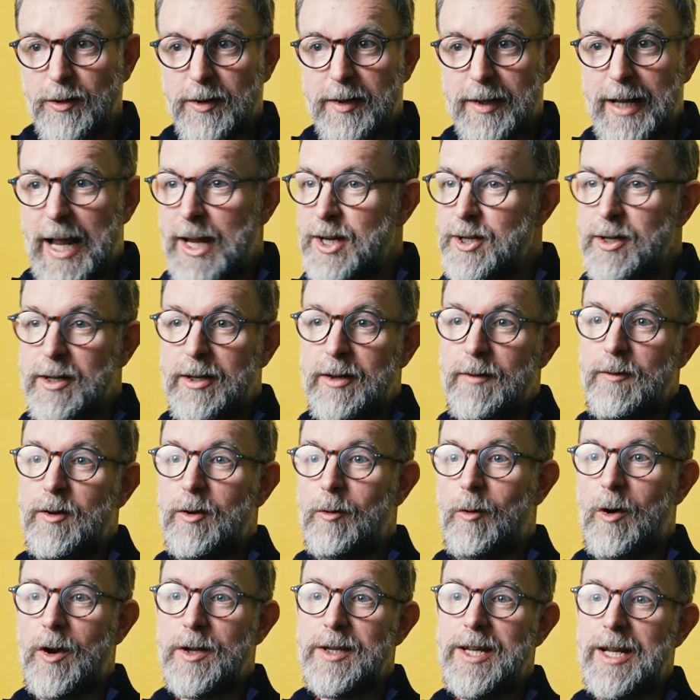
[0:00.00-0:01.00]
sketches of
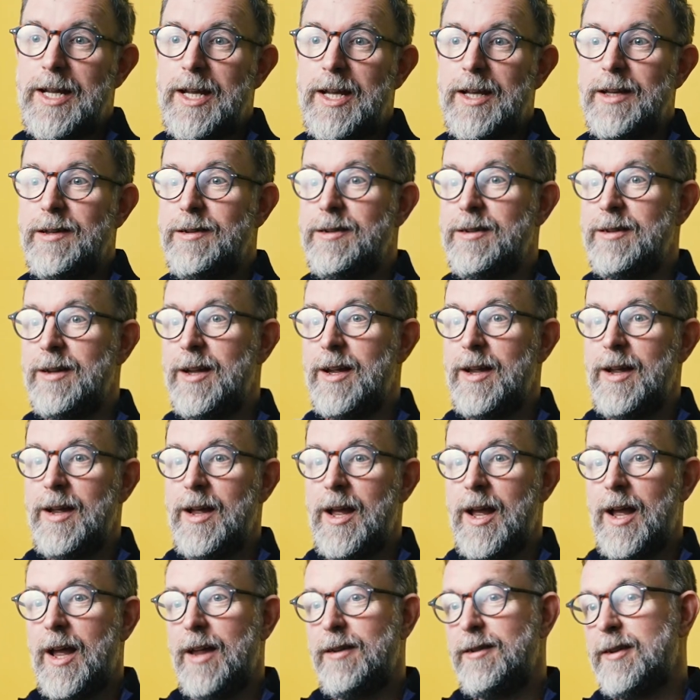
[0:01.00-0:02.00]
your ideas,
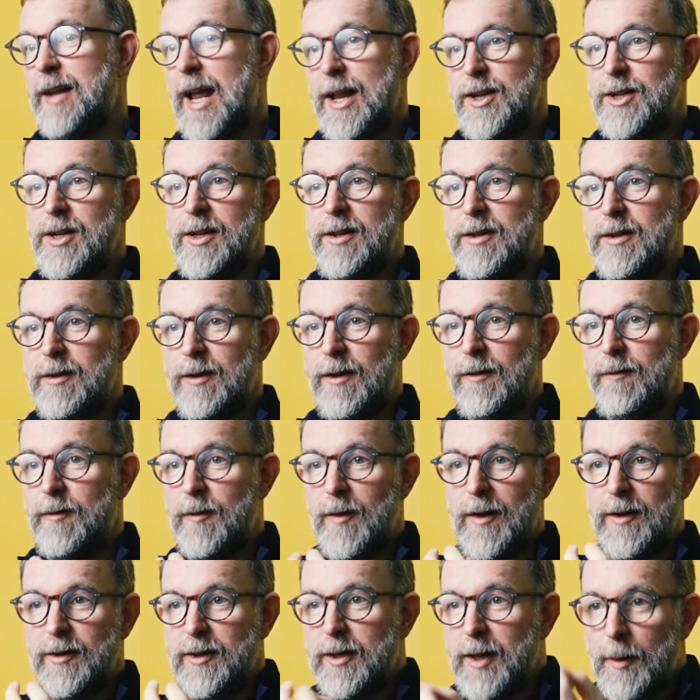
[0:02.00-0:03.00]
sketches of
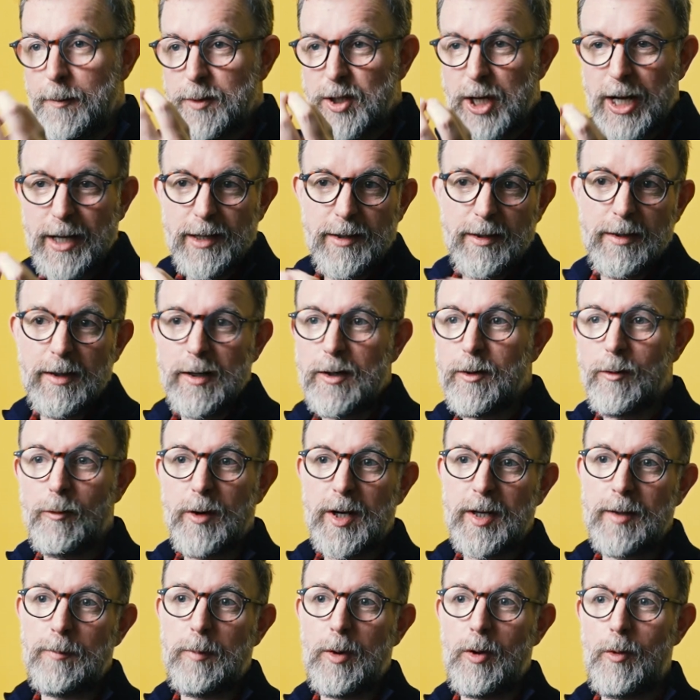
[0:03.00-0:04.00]
subjects that you're
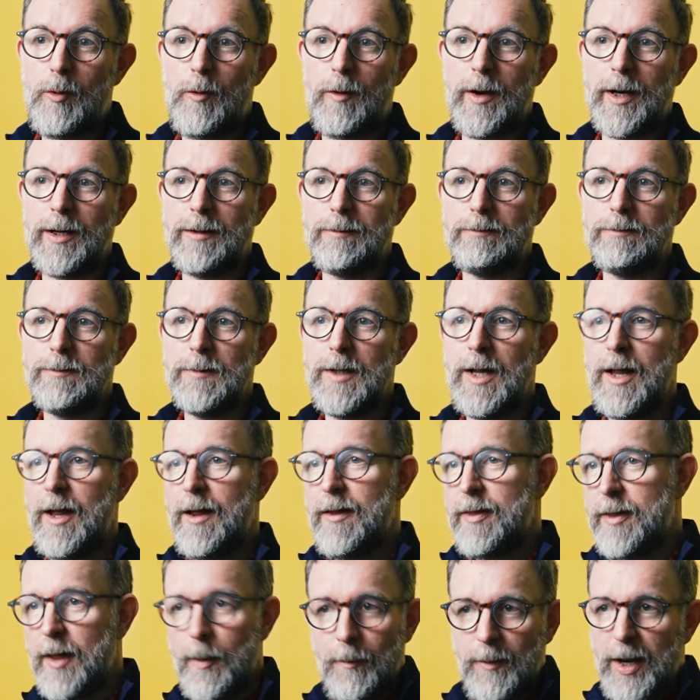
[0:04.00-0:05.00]
exploring,
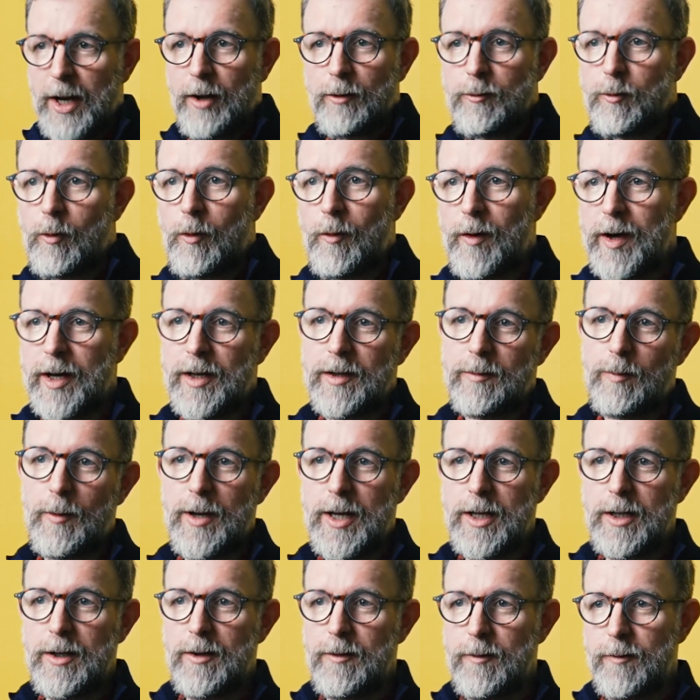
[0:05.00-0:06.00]
thumbnail drawings where
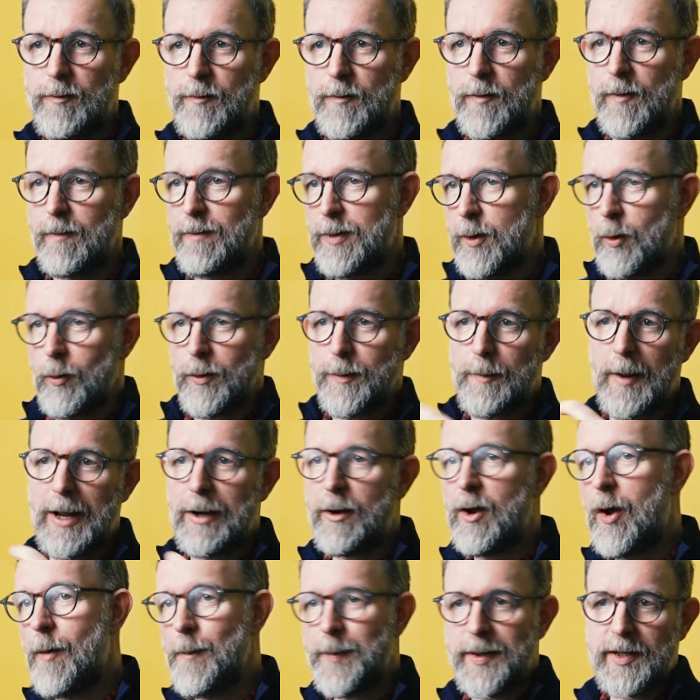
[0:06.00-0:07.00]
you've thought about
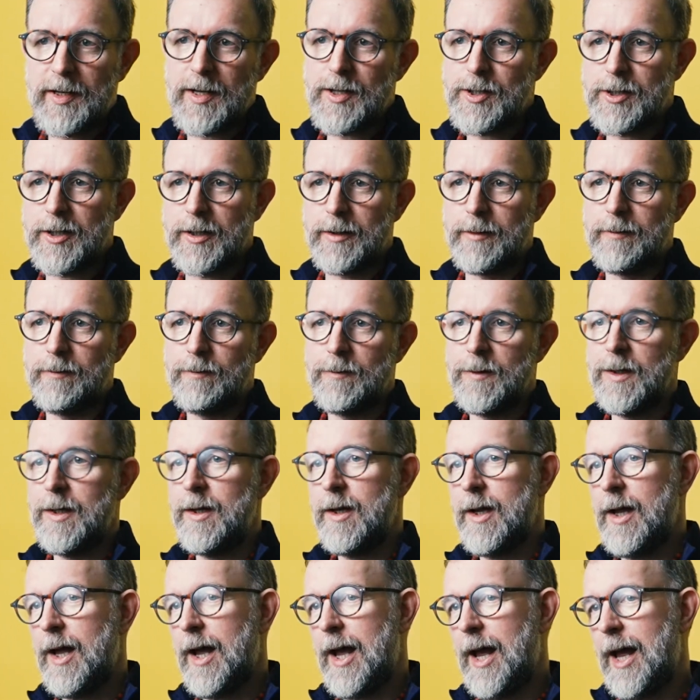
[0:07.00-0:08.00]
composition,
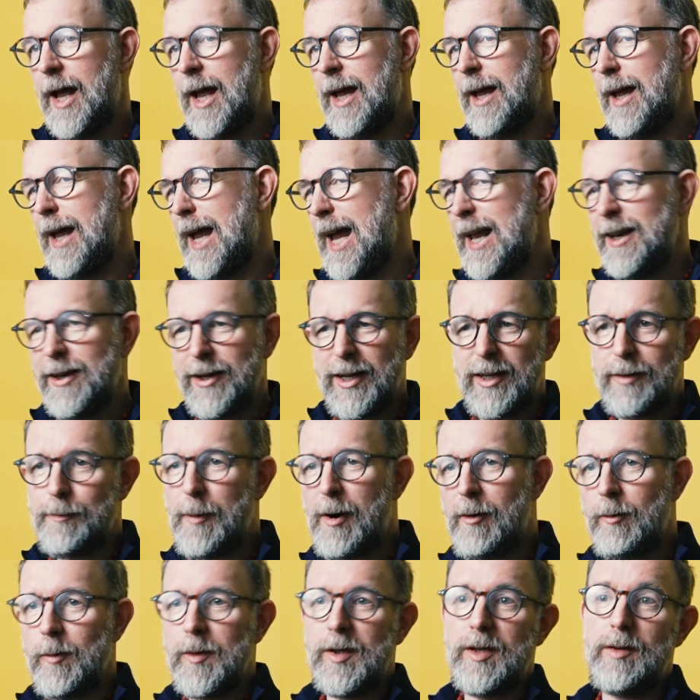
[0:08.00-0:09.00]
and
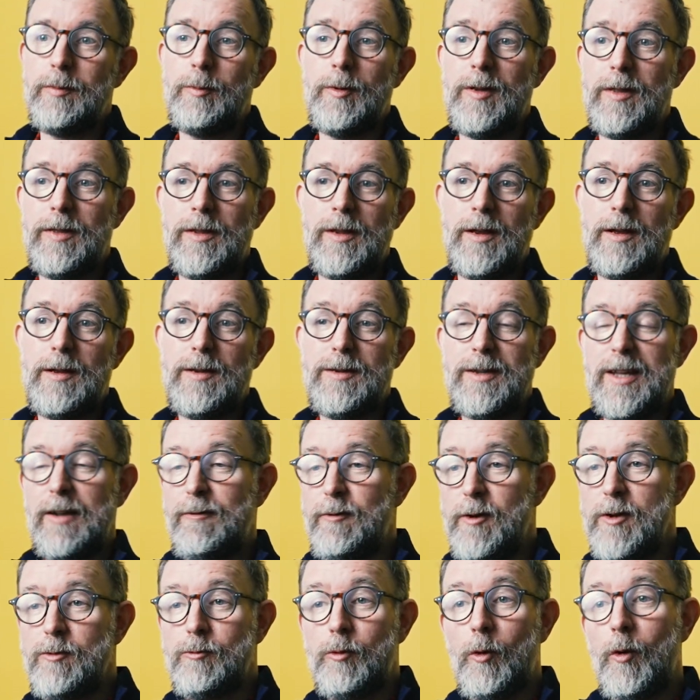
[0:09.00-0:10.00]
experiments with
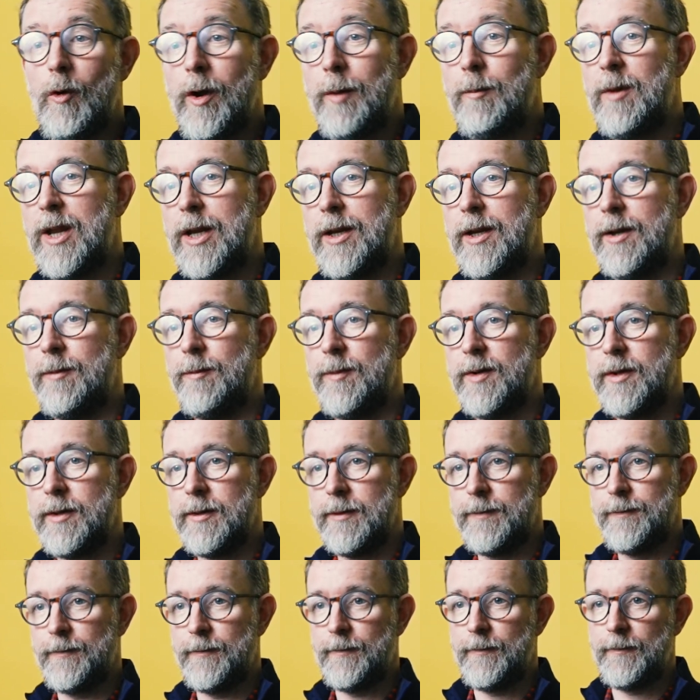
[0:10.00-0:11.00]
different drawing mediums.
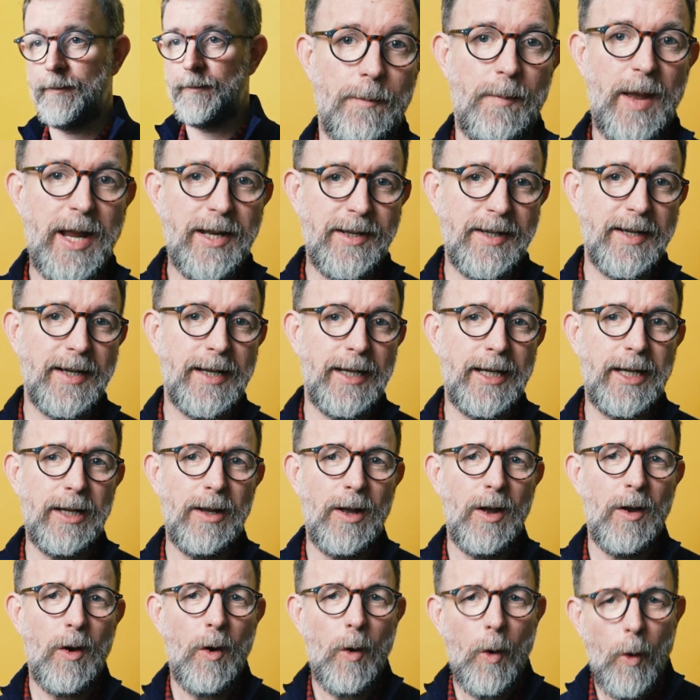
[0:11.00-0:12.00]
Basically,
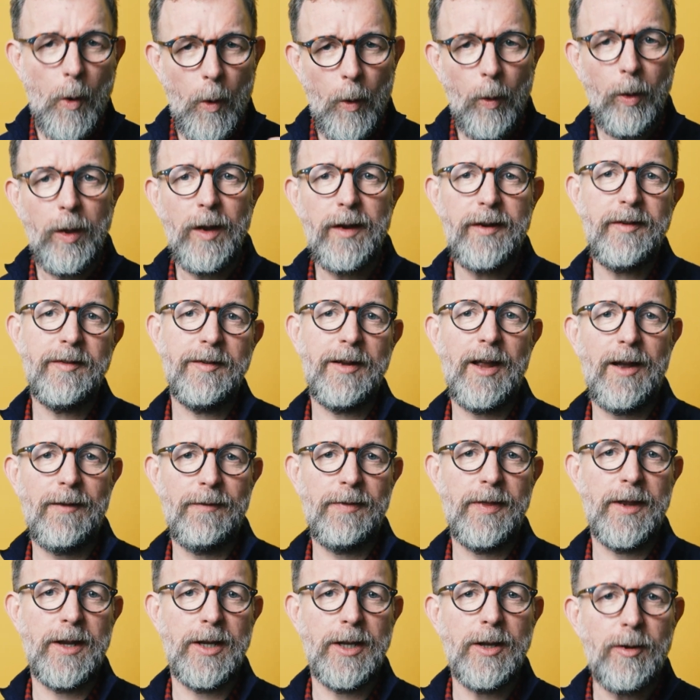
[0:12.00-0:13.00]
all the stuff
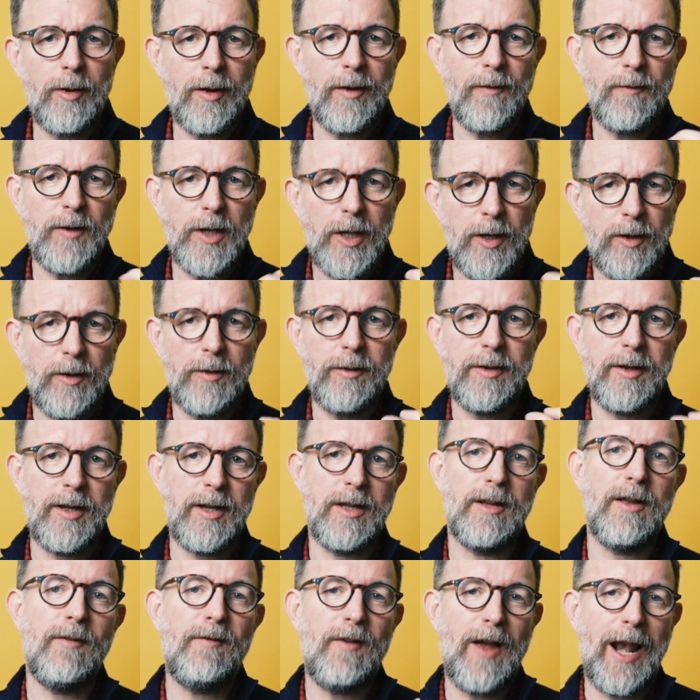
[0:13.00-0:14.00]
that you have used to
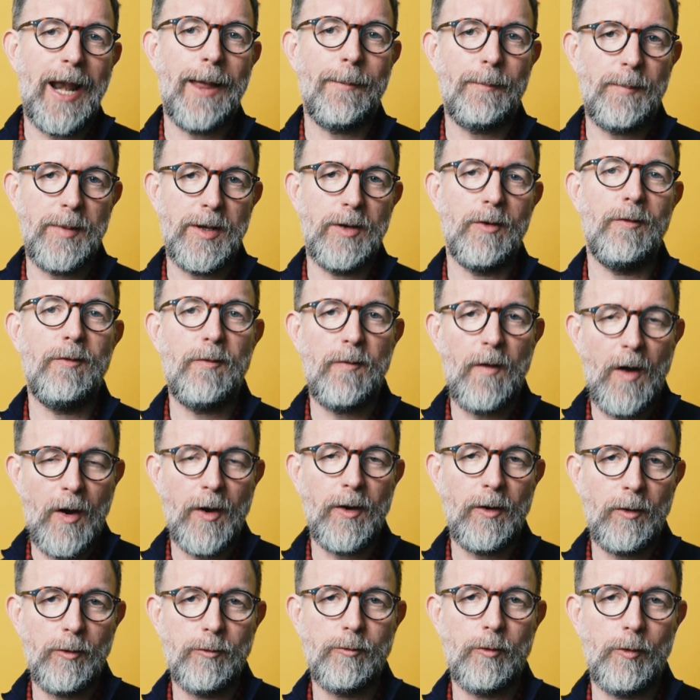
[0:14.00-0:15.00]
develop your
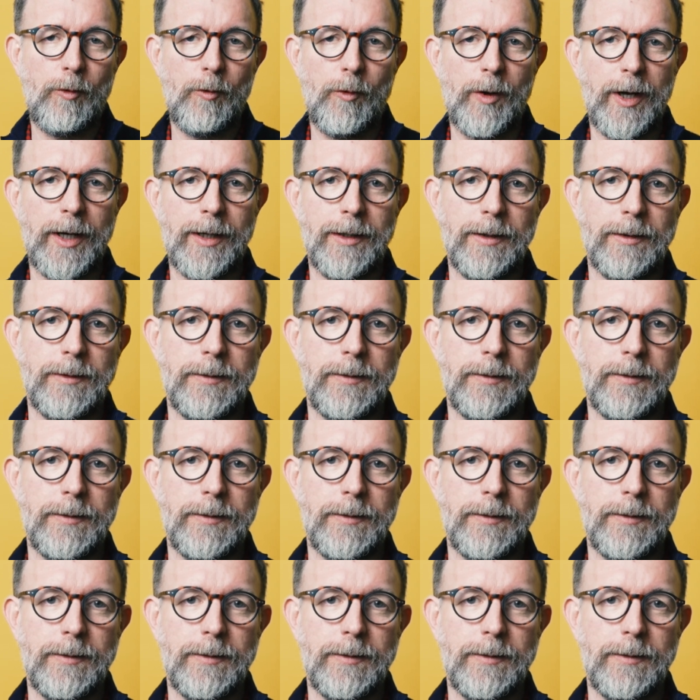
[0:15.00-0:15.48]
final drawing.